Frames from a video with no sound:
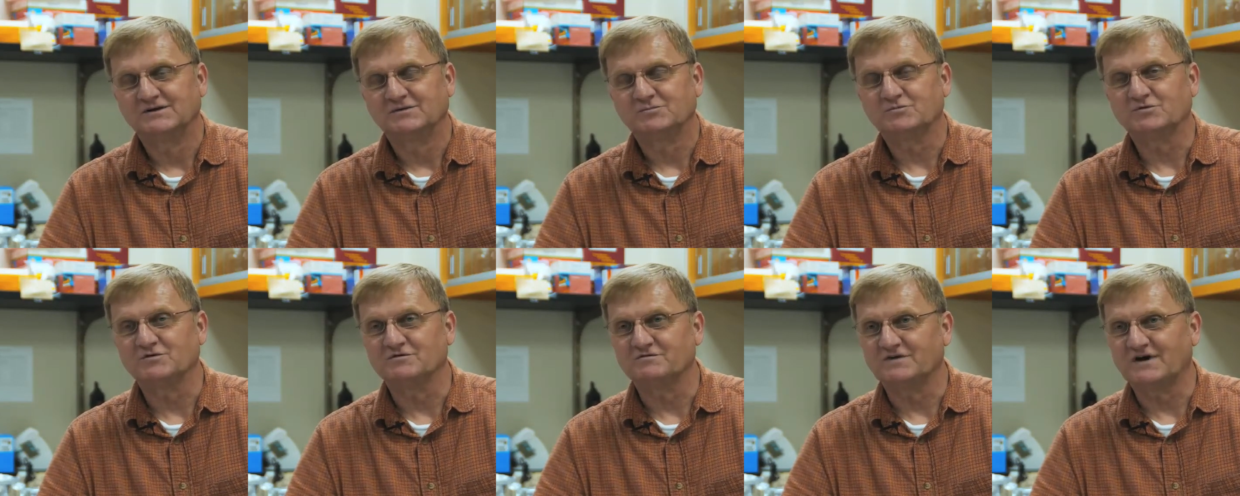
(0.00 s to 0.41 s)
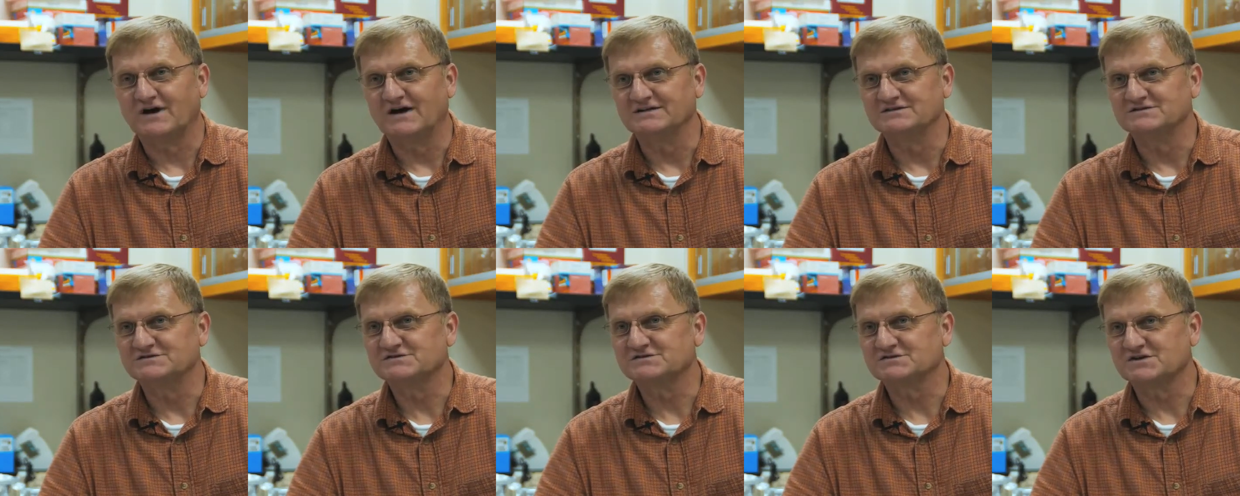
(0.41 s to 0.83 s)

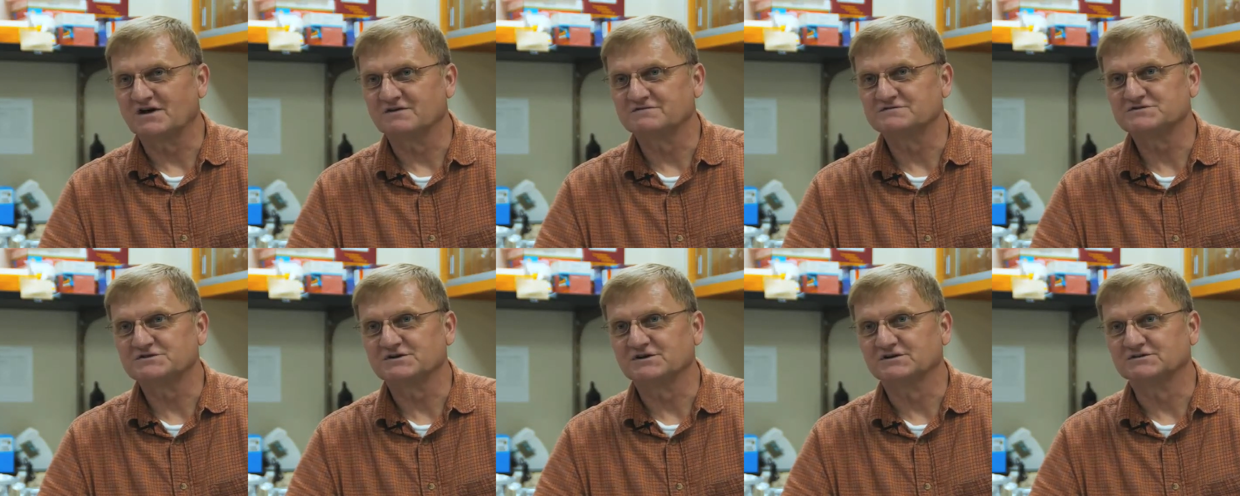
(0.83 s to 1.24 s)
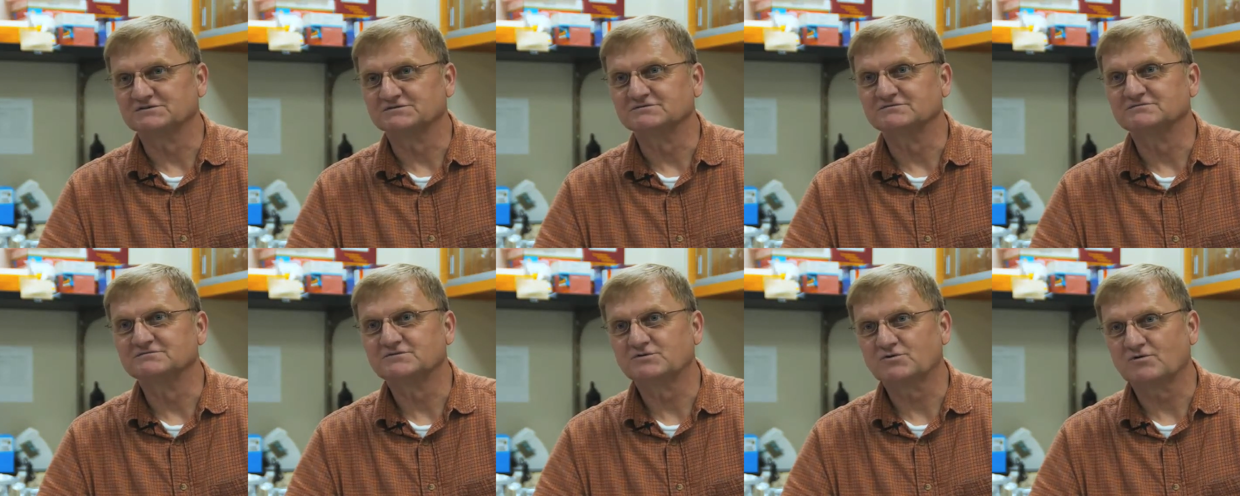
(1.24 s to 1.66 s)
provide soft-shelled
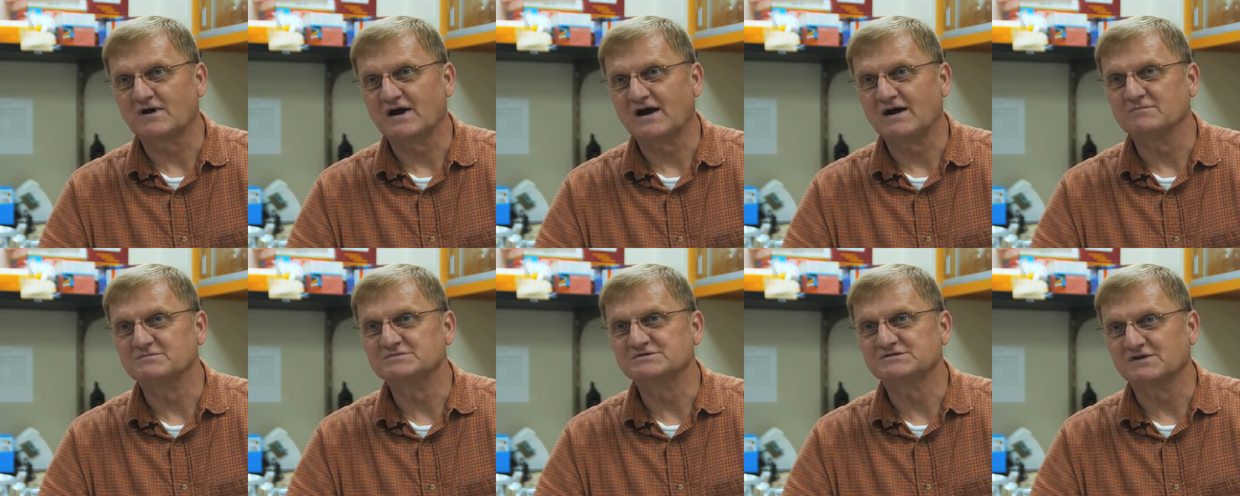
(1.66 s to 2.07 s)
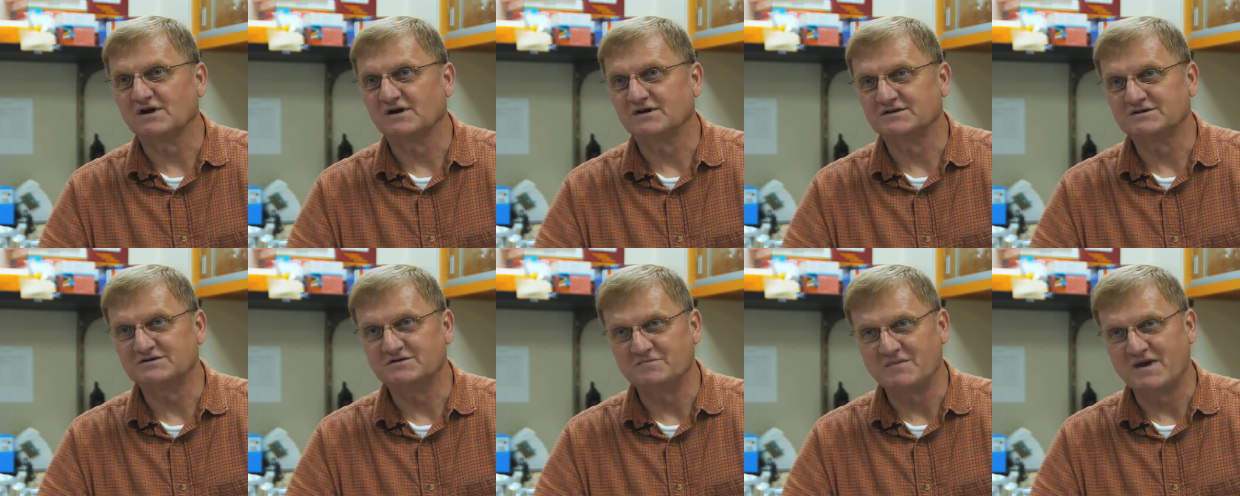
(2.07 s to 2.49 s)
crabs
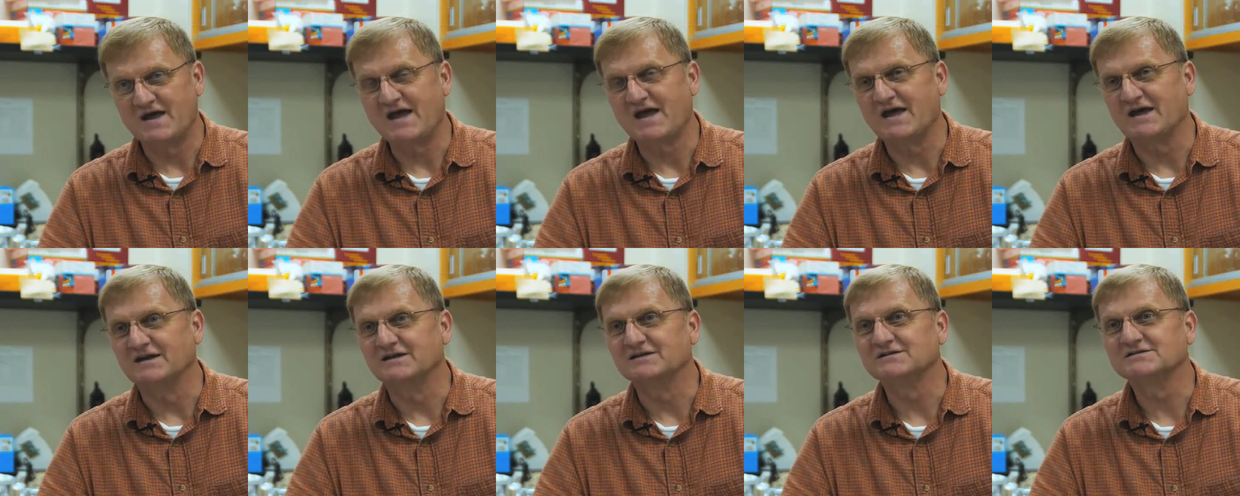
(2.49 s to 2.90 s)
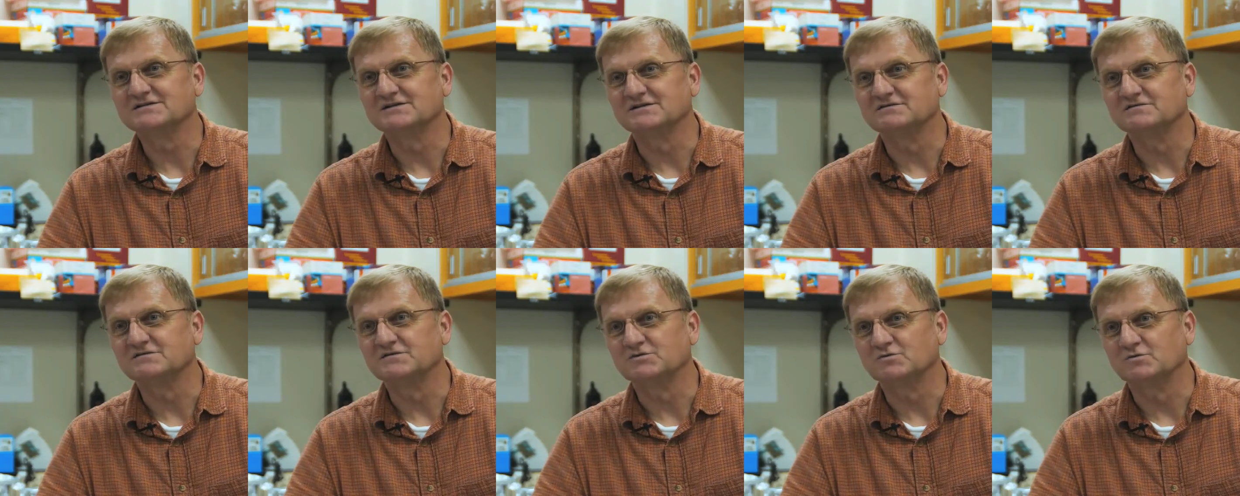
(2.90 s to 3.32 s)
on demand,
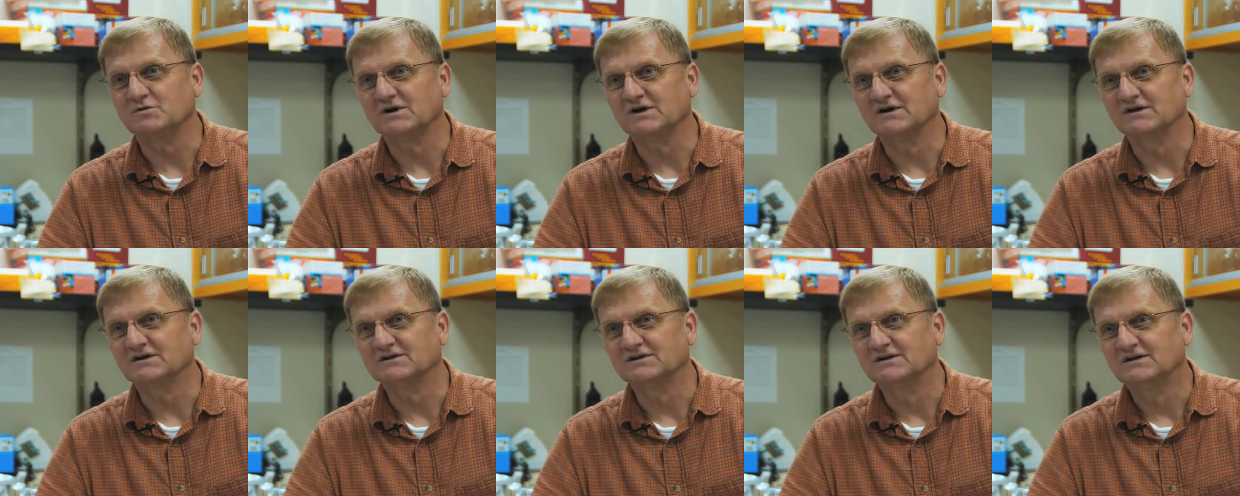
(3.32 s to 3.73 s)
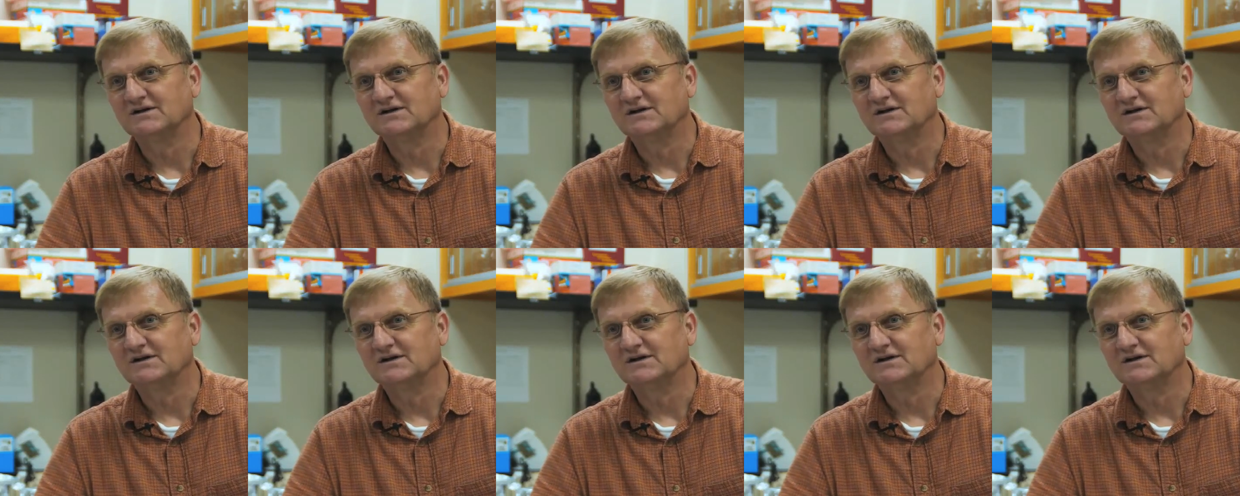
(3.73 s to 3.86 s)
if you will,